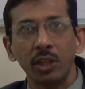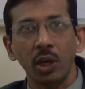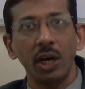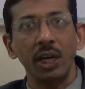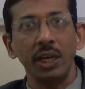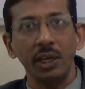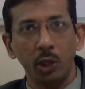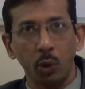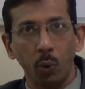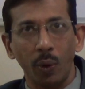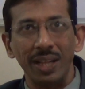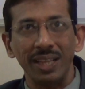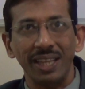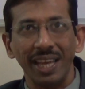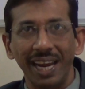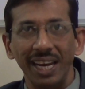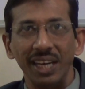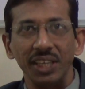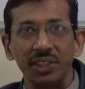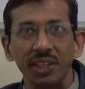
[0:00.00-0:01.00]
or 12th
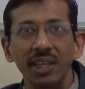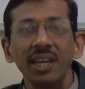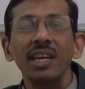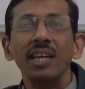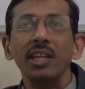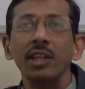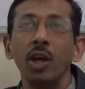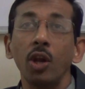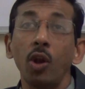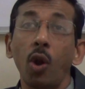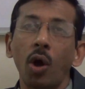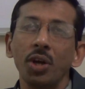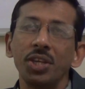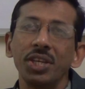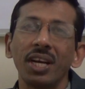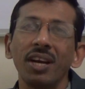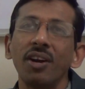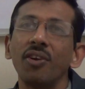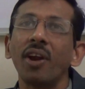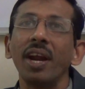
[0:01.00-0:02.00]
age, the
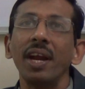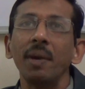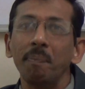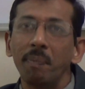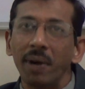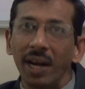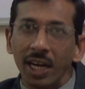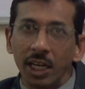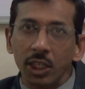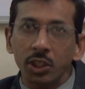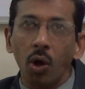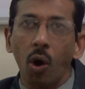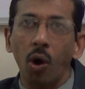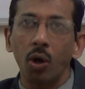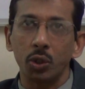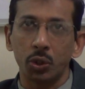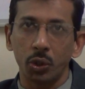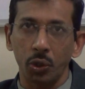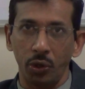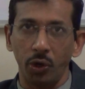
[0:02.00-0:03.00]
logical brain is
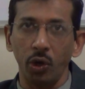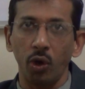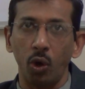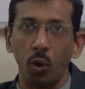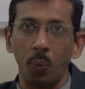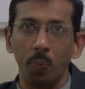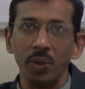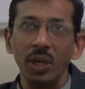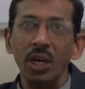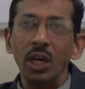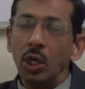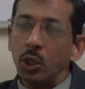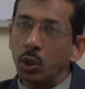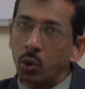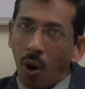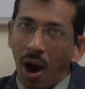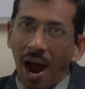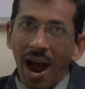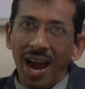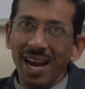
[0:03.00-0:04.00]
also developed.
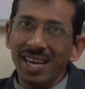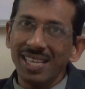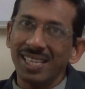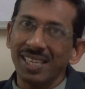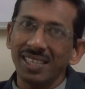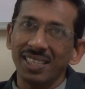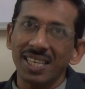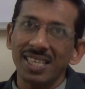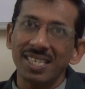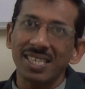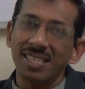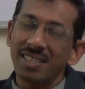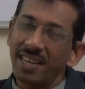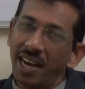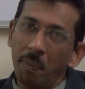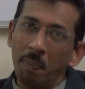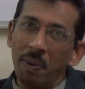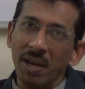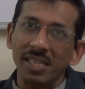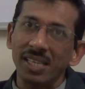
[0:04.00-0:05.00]
So I suggest
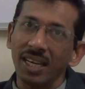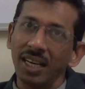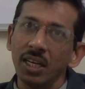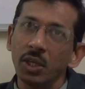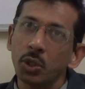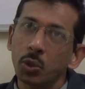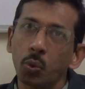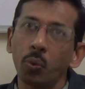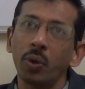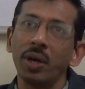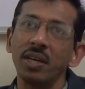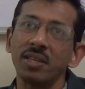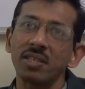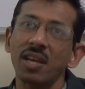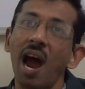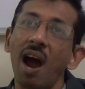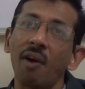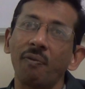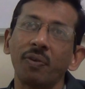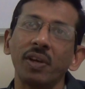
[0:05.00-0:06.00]
that basically students
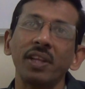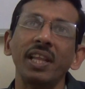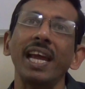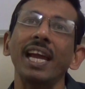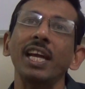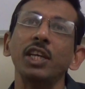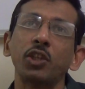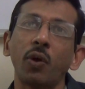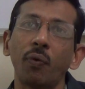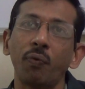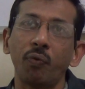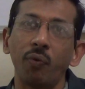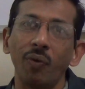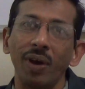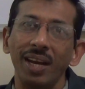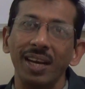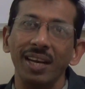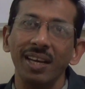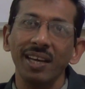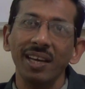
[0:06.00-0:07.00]
after the age of
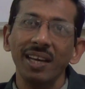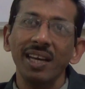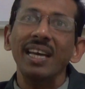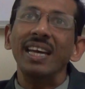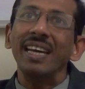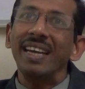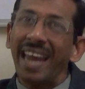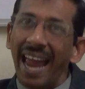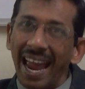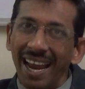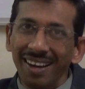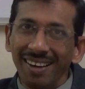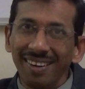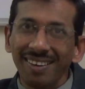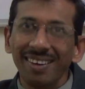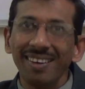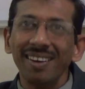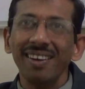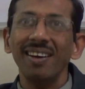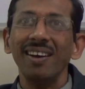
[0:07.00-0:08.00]
12 can
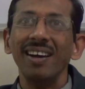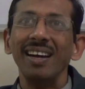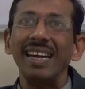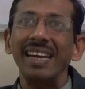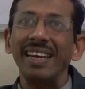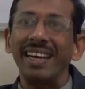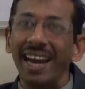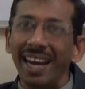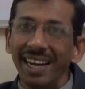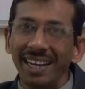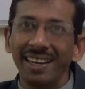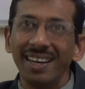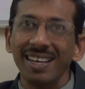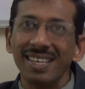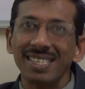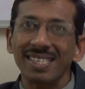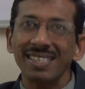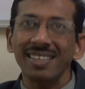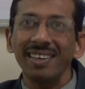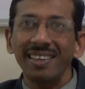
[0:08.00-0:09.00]
get
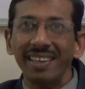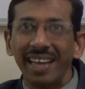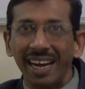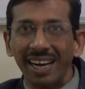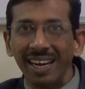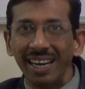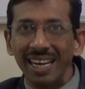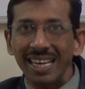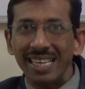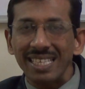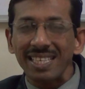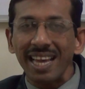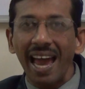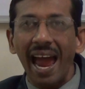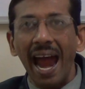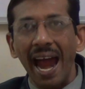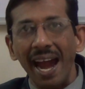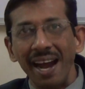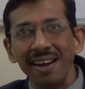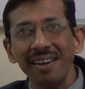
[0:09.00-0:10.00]
these techniques
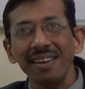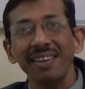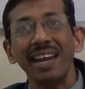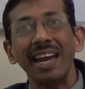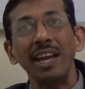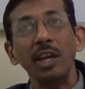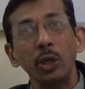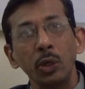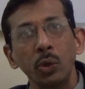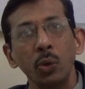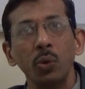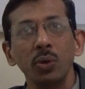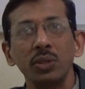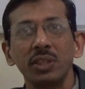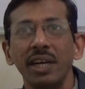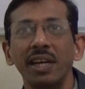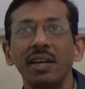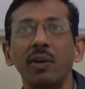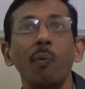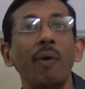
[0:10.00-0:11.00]
and can use
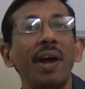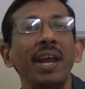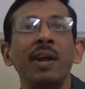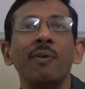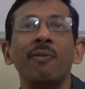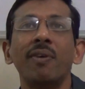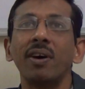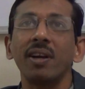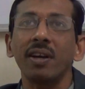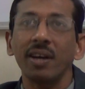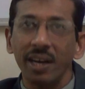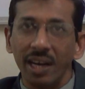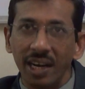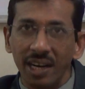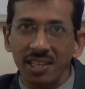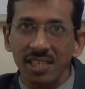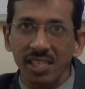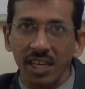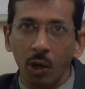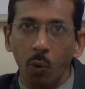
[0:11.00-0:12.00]
it whenever it
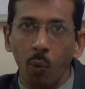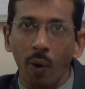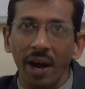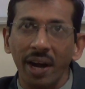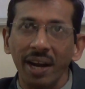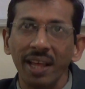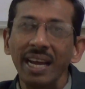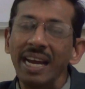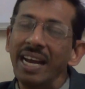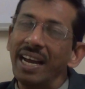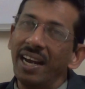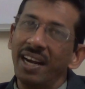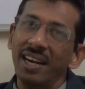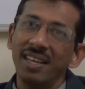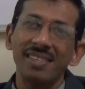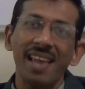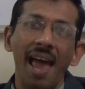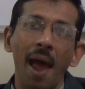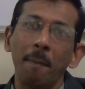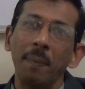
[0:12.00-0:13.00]
is required. It
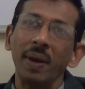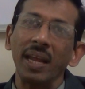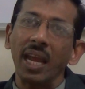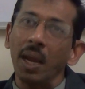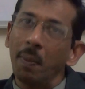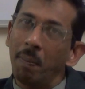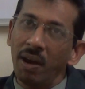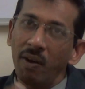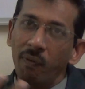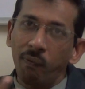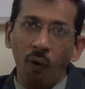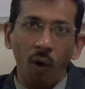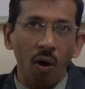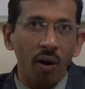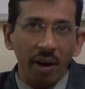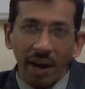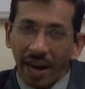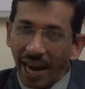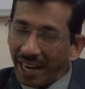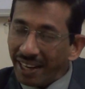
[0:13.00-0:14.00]
is applicable for
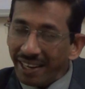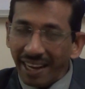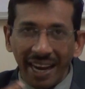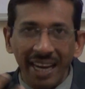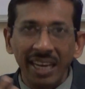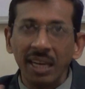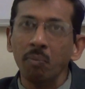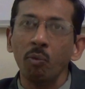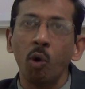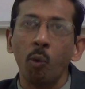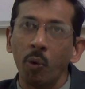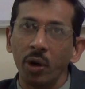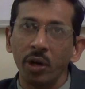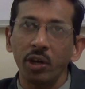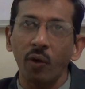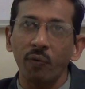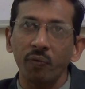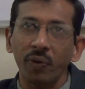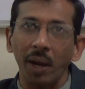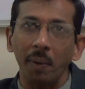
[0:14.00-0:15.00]
at any moment
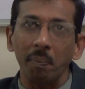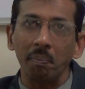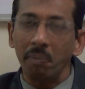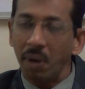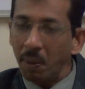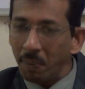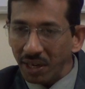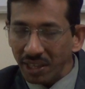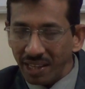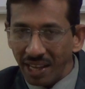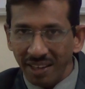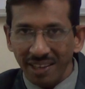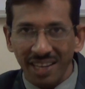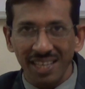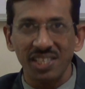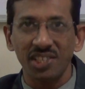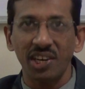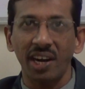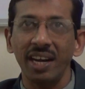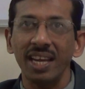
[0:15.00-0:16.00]
of time, maybe in their
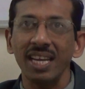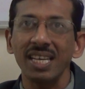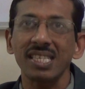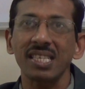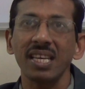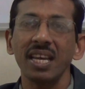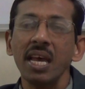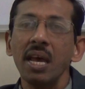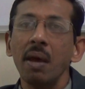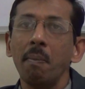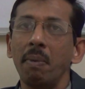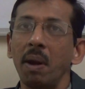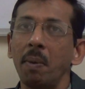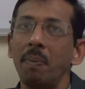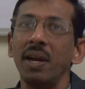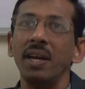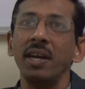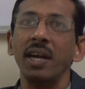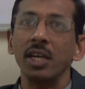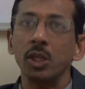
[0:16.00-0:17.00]
studies,
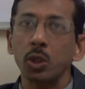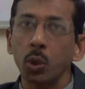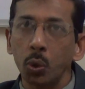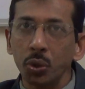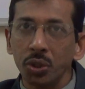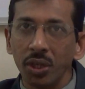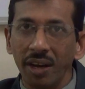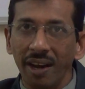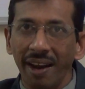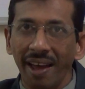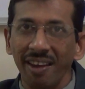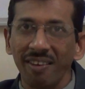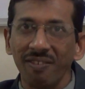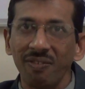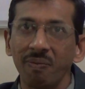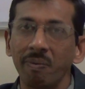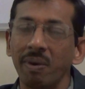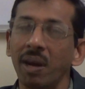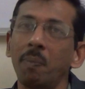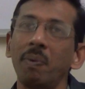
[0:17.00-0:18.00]
maybe in their social life,
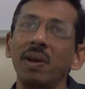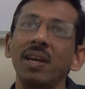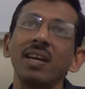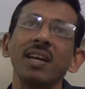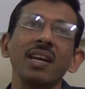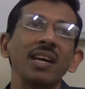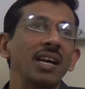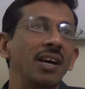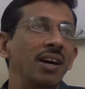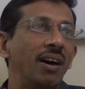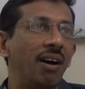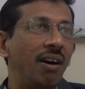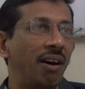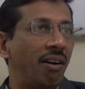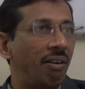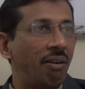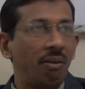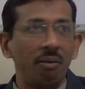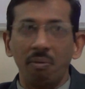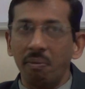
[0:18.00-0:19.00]
maybe
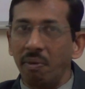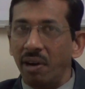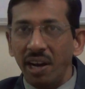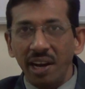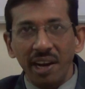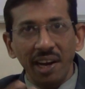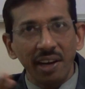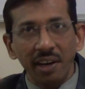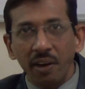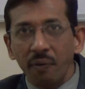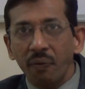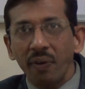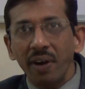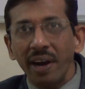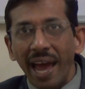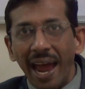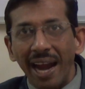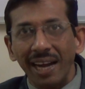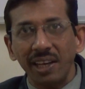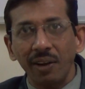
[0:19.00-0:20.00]
reading different
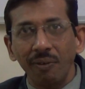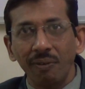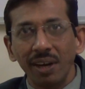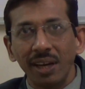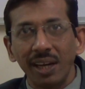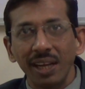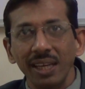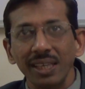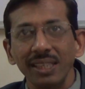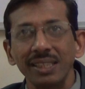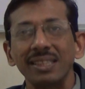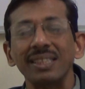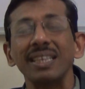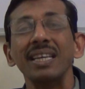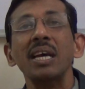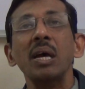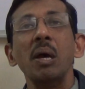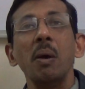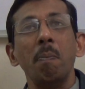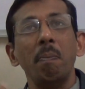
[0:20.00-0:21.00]
activities,
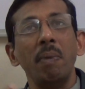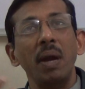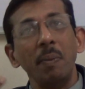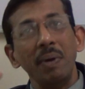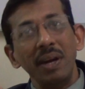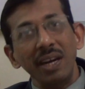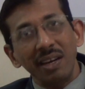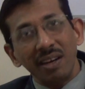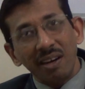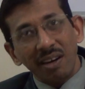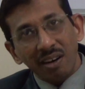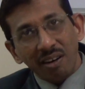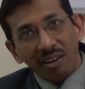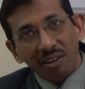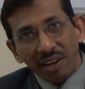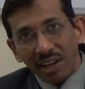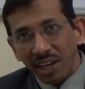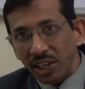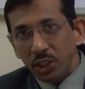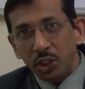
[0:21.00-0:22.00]
maybe
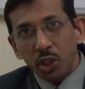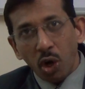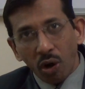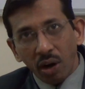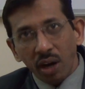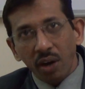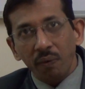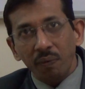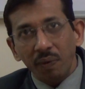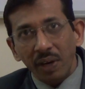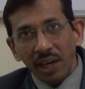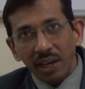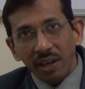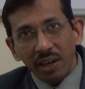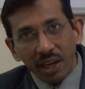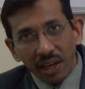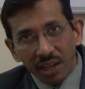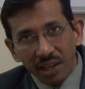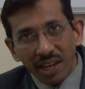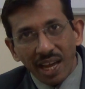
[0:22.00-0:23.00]
in geography,
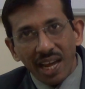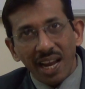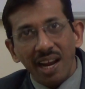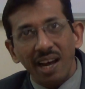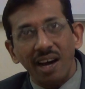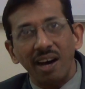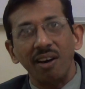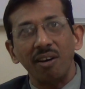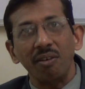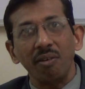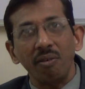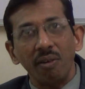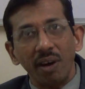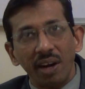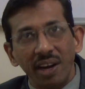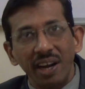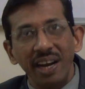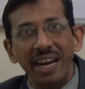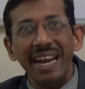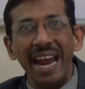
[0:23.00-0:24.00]
in their
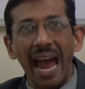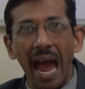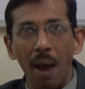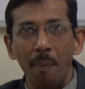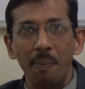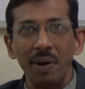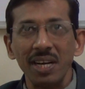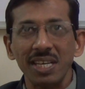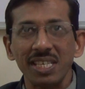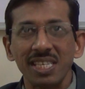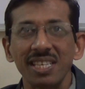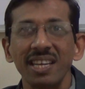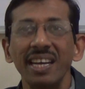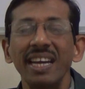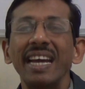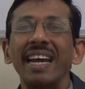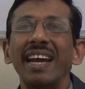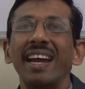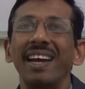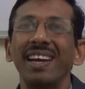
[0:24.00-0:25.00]
reading habits,
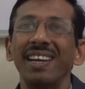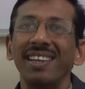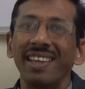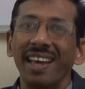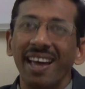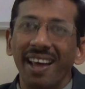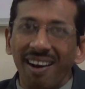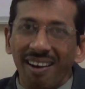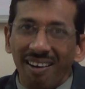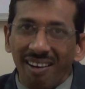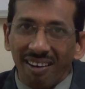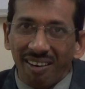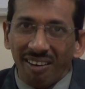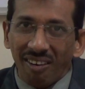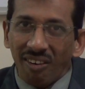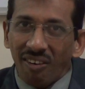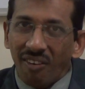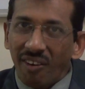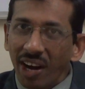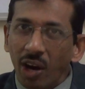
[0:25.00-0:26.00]
in their
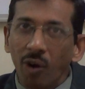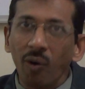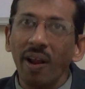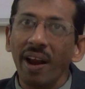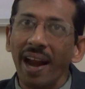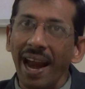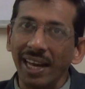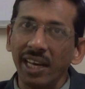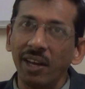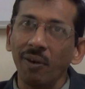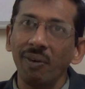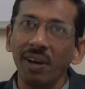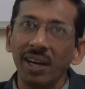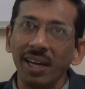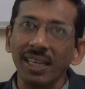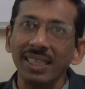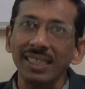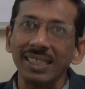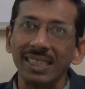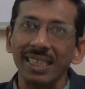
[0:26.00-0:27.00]
regular
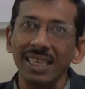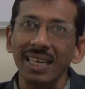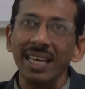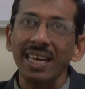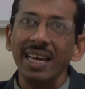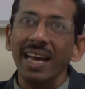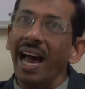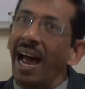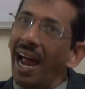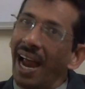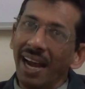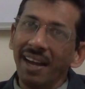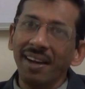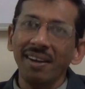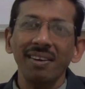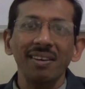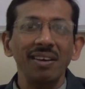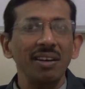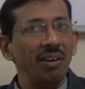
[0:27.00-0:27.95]
activities. And